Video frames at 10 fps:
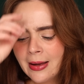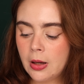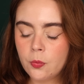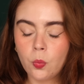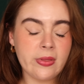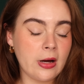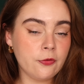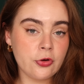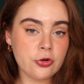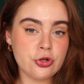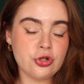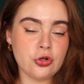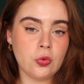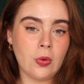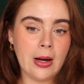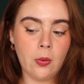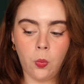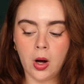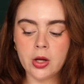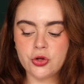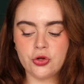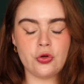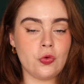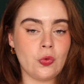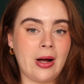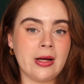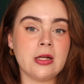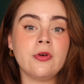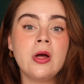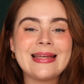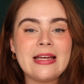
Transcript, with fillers: But without further ado, I want to kind of